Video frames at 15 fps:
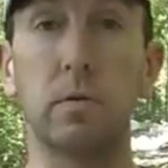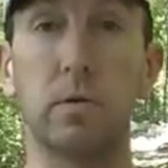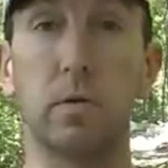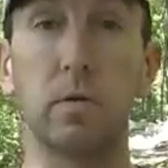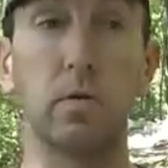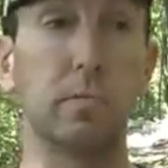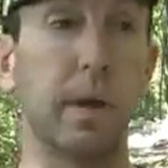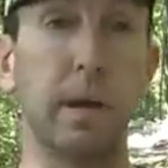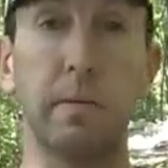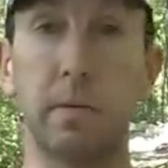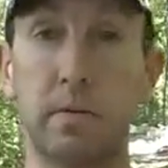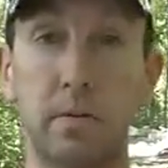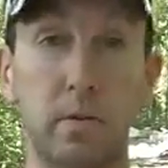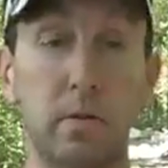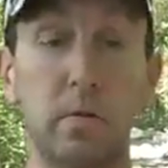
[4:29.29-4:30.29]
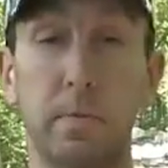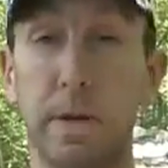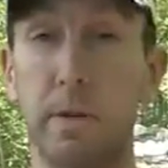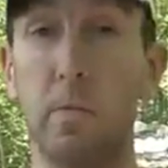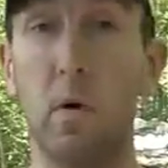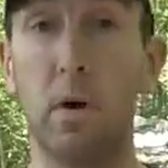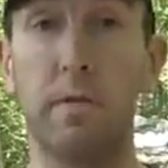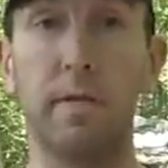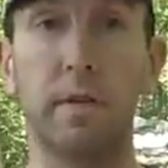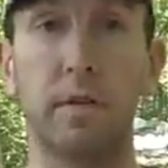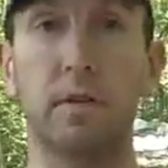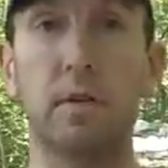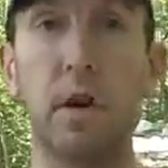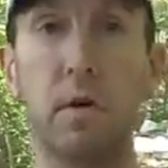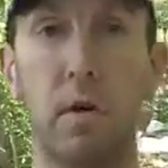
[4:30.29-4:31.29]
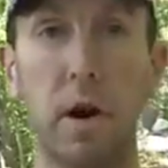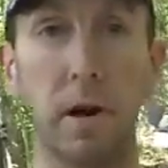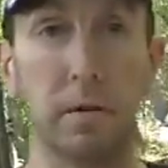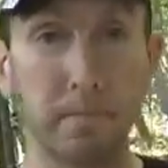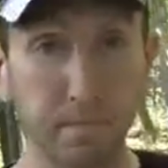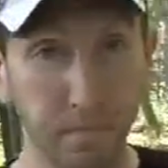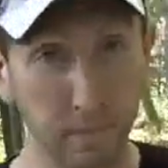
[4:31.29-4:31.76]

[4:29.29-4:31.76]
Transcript: to be able to be a more efficient trail runner.